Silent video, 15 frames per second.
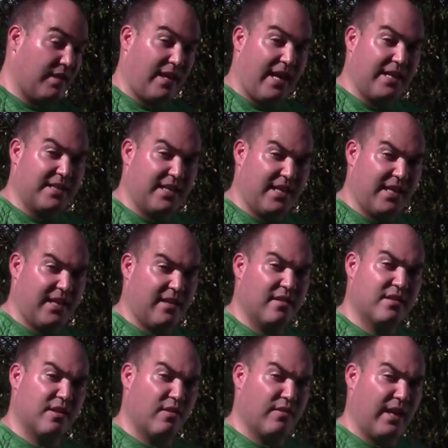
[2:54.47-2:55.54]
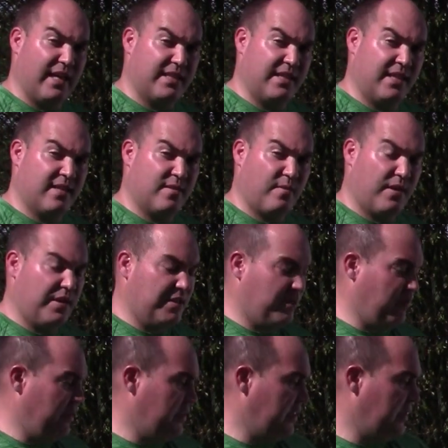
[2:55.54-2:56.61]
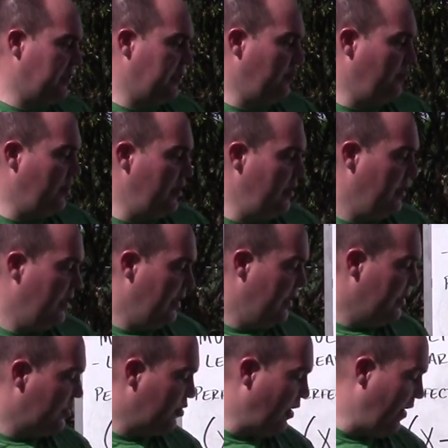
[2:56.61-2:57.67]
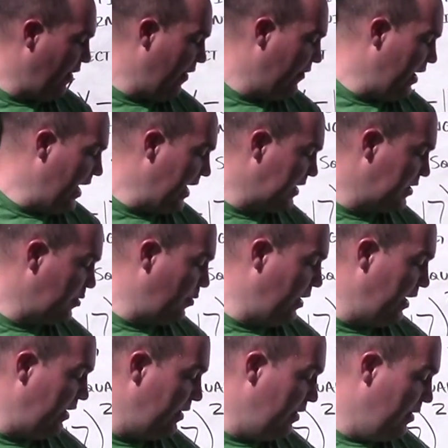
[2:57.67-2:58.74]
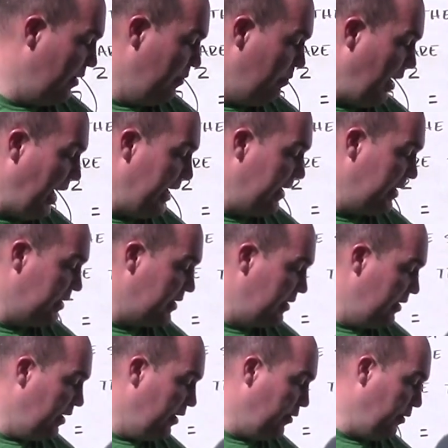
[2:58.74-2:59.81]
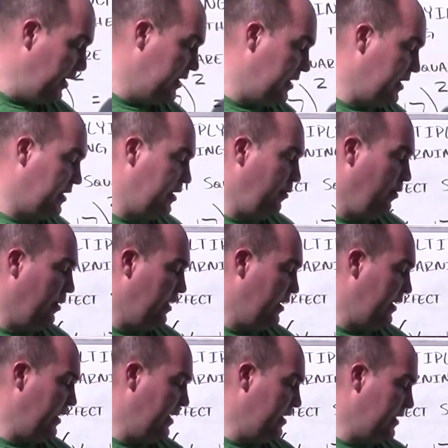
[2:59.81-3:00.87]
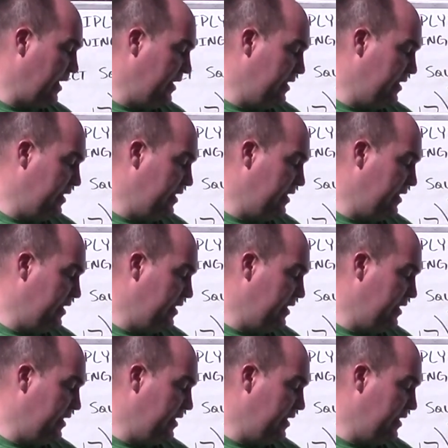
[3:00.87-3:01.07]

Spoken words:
the 19. So 19 squared is 361. So I have x squared minus 361. It is a